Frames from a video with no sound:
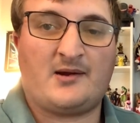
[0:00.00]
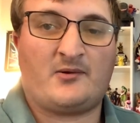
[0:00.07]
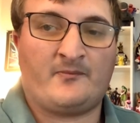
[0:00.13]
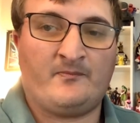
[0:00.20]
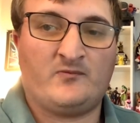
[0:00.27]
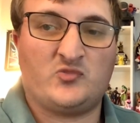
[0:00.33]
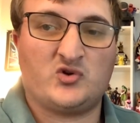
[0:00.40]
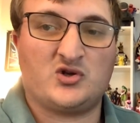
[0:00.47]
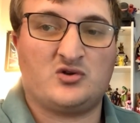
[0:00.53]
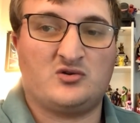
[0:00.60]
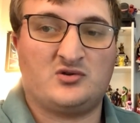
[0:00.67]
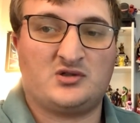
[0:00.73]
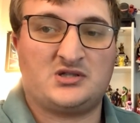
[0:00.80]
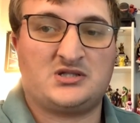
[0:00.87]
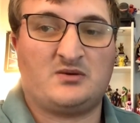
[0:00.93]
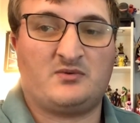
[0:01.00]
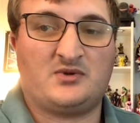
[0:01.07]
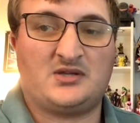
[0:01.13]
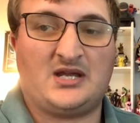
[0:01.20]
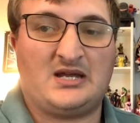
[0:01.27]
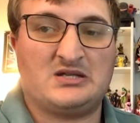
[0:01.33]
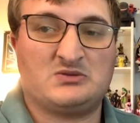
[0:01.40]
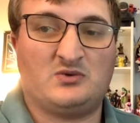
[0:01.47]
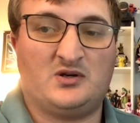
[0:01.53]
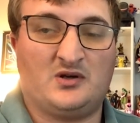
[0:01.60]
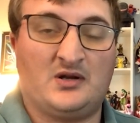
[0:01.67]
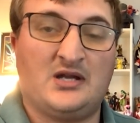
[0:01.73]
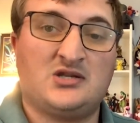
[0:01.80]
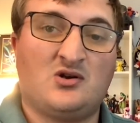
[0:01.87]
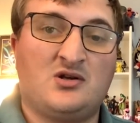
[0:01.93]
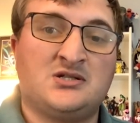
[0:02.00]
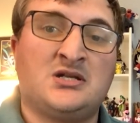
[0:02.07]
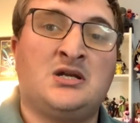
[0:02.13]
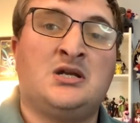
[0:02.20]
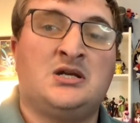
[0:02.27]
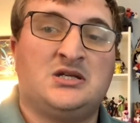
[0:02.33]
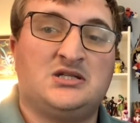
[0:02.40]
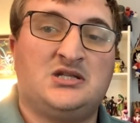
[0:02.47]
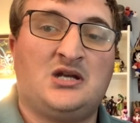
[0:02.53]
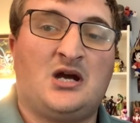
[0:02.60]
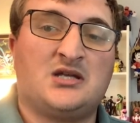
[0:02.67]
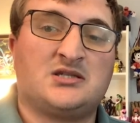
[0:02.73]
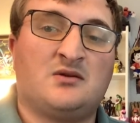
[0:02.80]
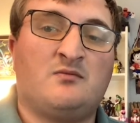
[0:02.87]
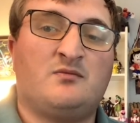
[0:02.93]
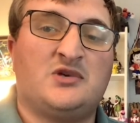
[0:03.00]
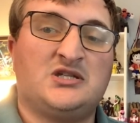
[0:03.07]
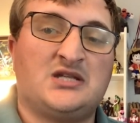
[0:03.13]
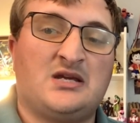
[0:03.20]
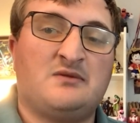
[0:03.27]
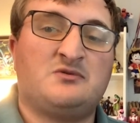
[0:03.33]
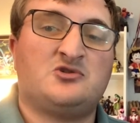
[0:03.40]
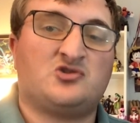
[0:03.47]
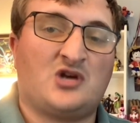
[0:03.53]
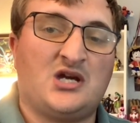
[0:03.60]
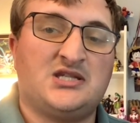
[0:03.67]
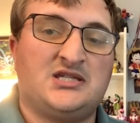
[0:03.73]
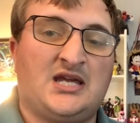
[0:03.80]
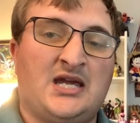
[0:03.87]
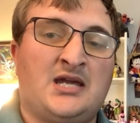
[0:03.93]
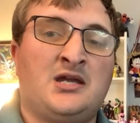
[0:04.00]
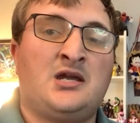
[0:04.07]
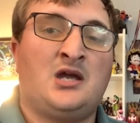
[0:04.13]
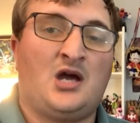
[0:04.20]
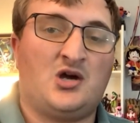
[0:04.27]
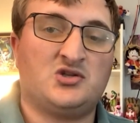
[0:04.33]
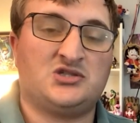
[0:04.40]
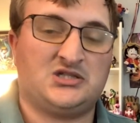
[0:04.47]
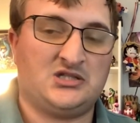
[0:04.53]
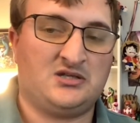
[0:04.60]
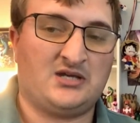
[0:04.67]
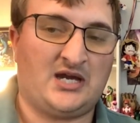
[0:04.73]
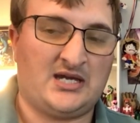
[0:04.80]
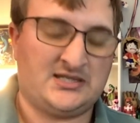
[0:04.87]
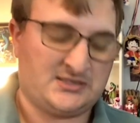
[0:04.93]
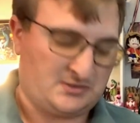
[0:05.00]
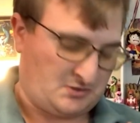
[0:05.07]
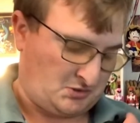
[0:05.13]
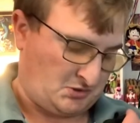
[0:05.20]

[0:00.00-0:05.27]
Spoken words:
Or pretty cool and some of that as well. As always, be awesome. Be safe. Subscribe today. I'll see you guys.